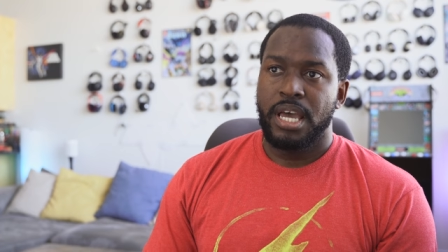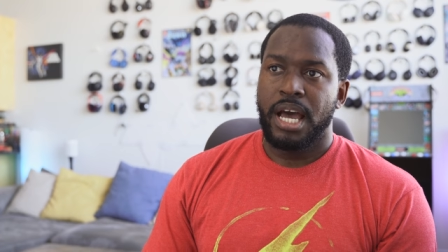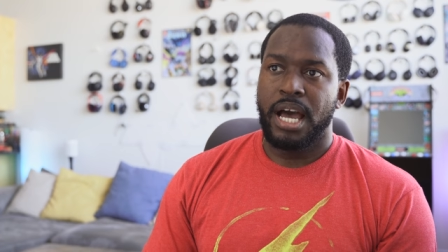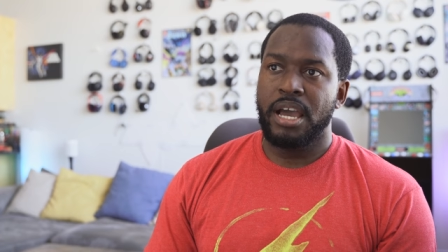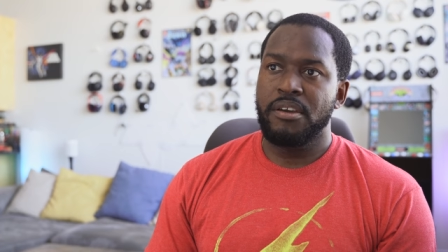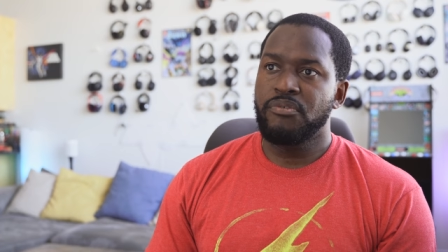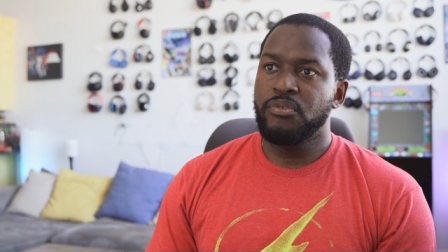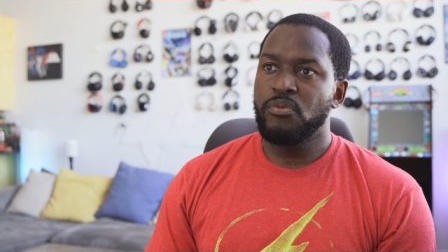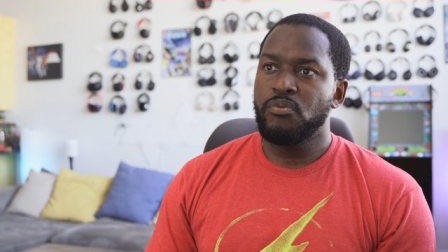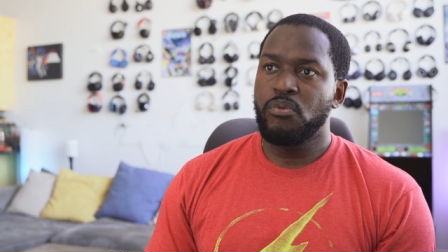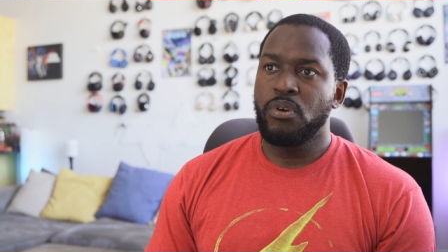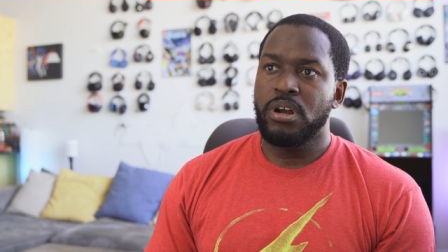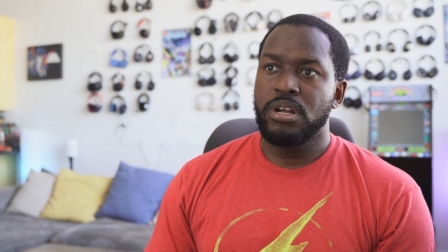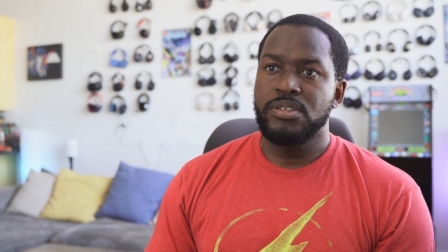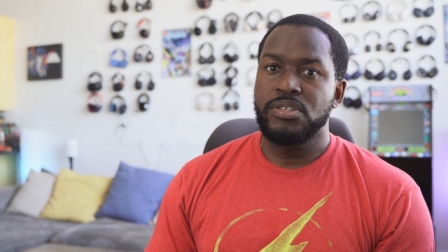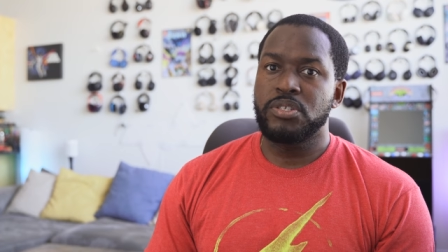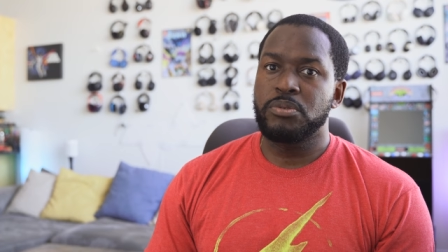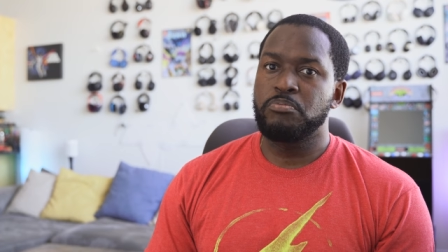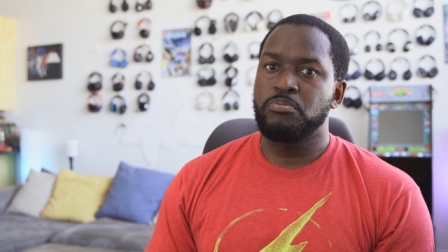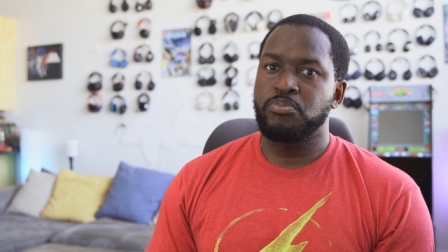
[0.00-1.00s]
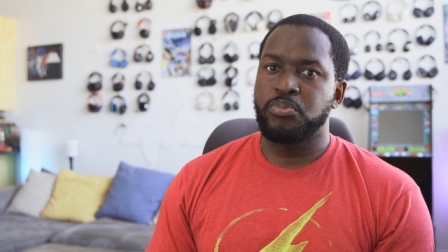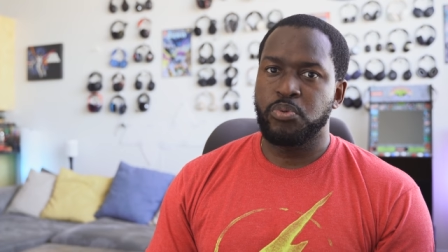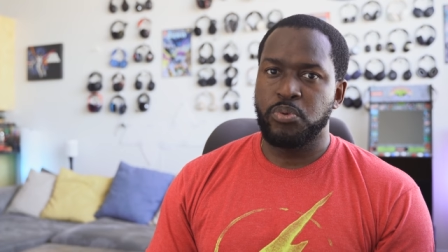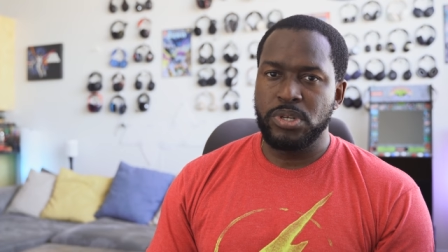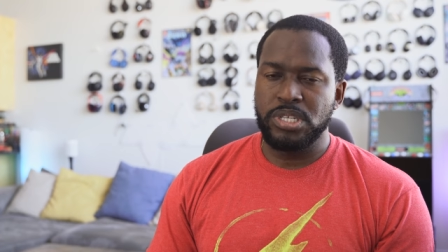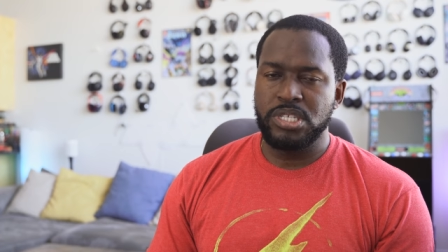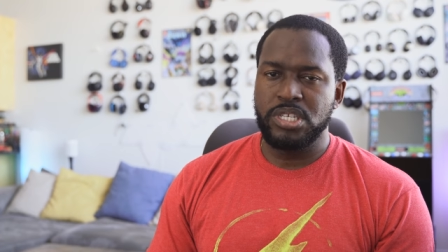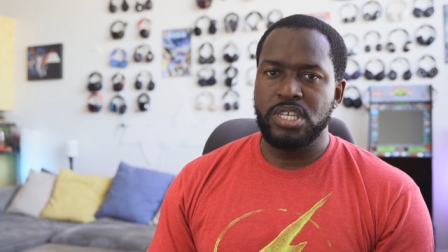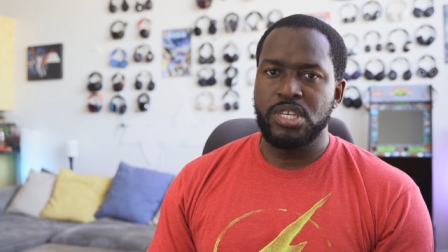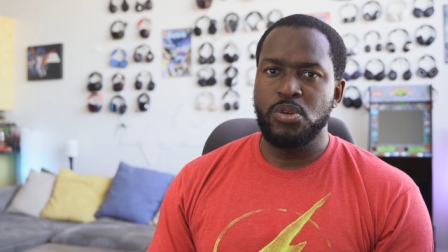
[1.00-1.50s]
iPhone runs
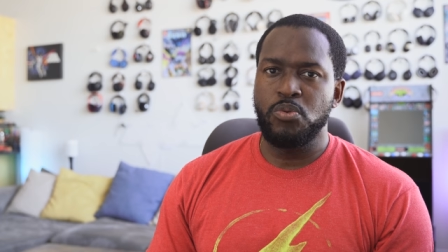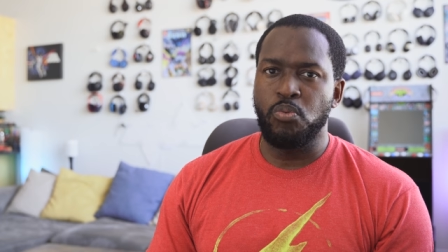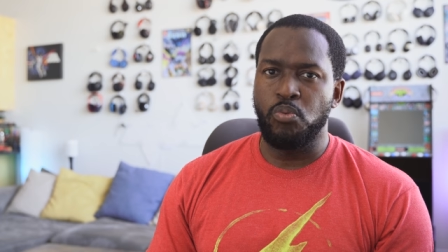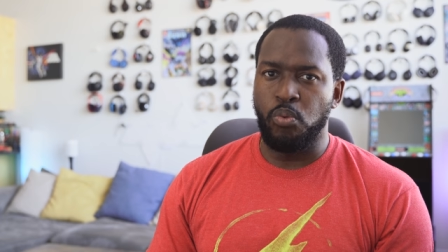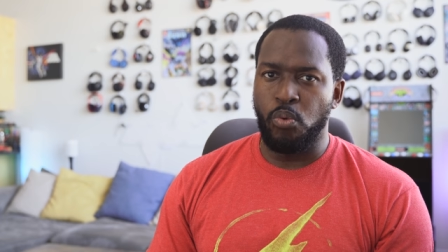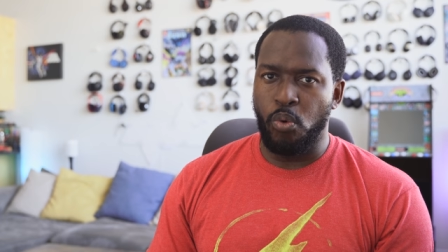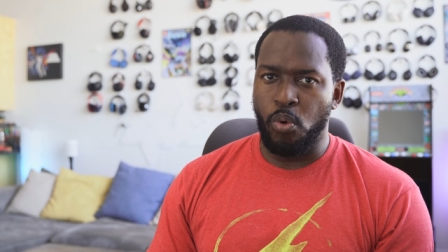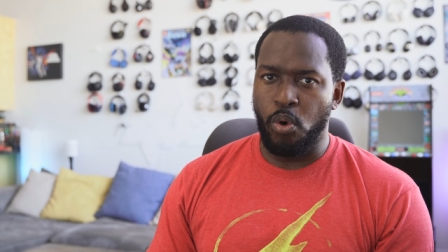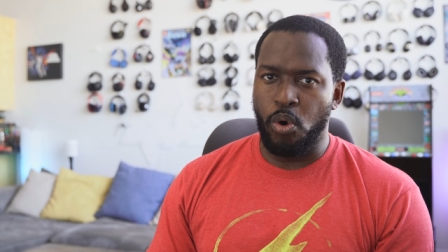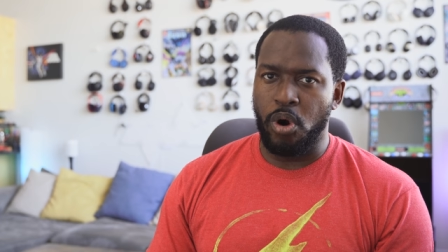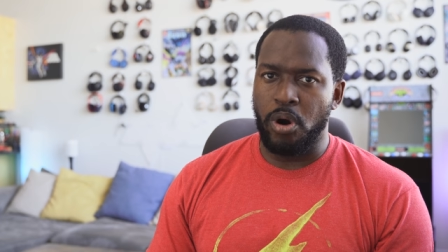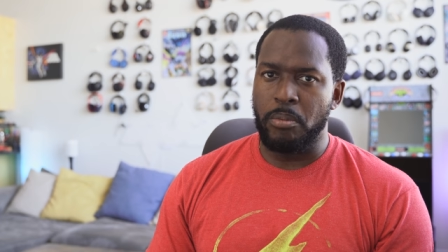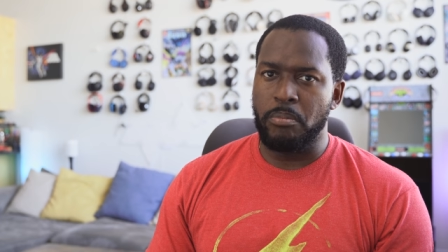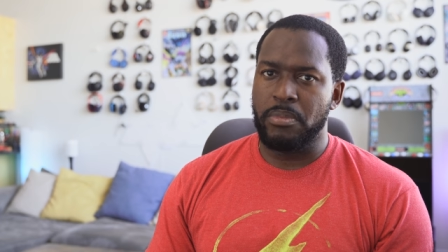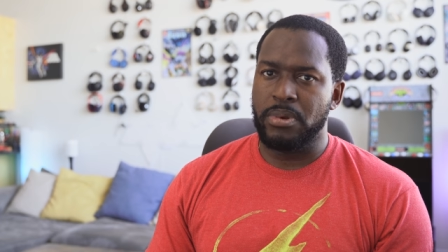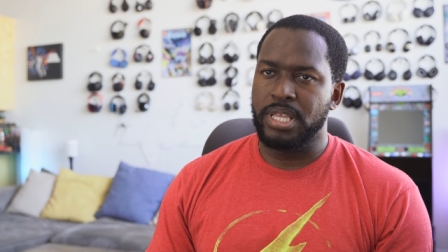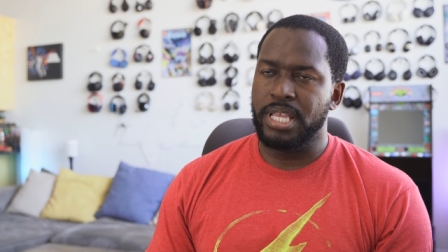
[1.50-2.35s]
pretty warm.